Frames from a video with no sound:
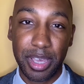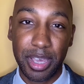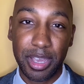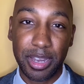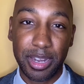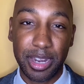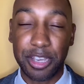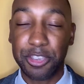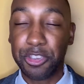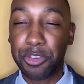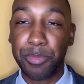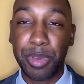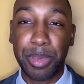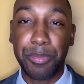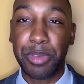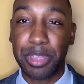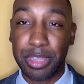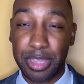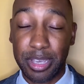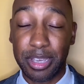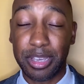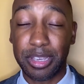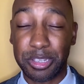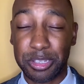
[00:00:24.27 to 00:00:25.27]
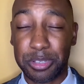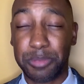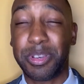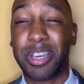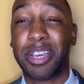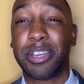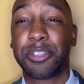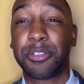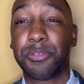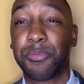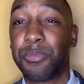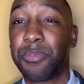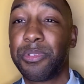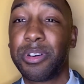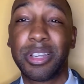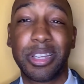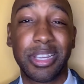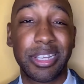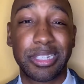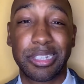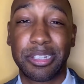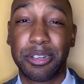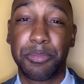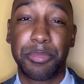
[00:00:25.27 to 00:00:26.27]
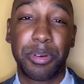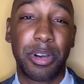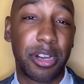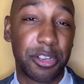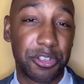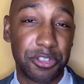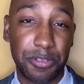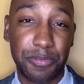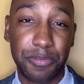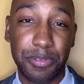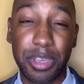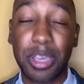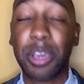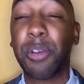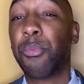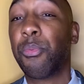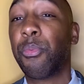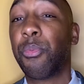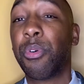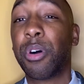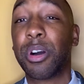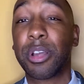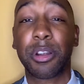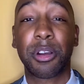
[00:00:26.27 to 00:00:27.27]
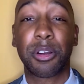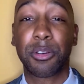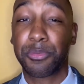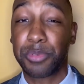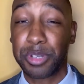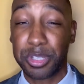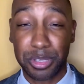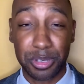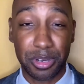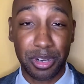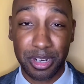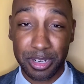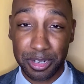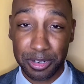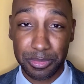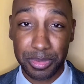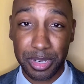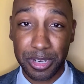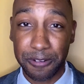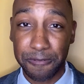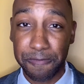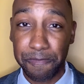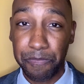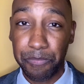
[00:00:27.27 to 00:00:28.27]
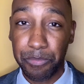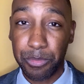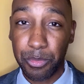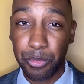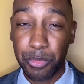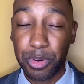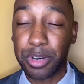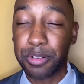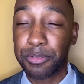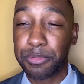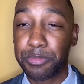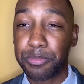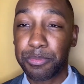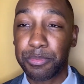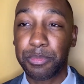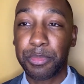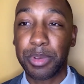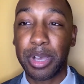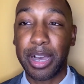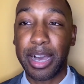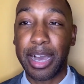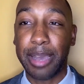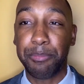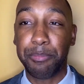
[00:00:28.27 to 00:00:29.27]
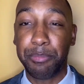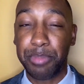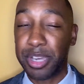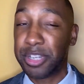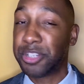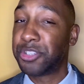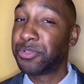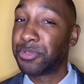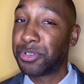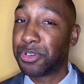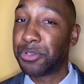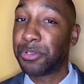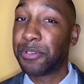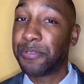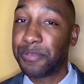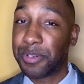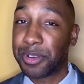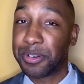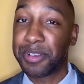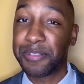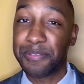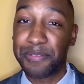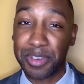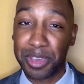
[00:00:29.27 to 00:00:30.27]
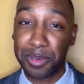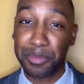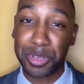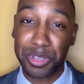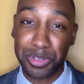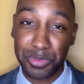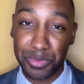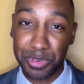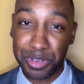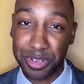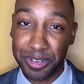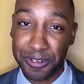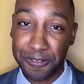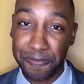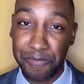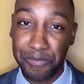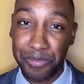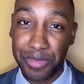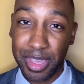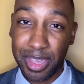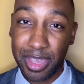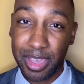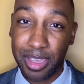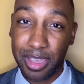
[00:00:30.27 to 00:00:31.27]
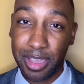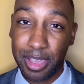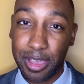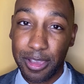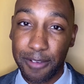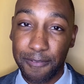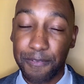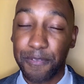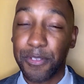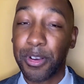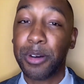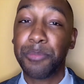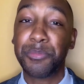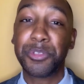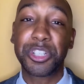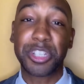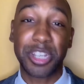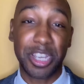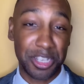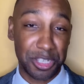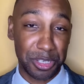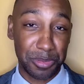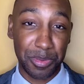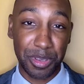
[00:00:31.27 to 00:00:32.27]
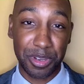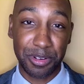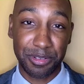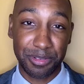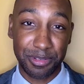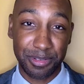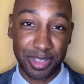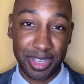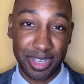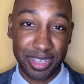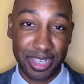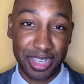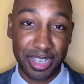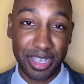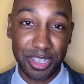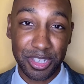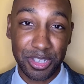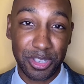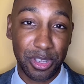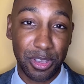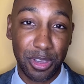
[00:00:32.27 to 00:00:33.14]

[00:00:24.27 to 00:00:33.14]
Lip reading: Now, you may be thinking, Sebastian, what is an apostrophe and what are we talking about? Well, I bet you know a very famous one from Shakespeare that says,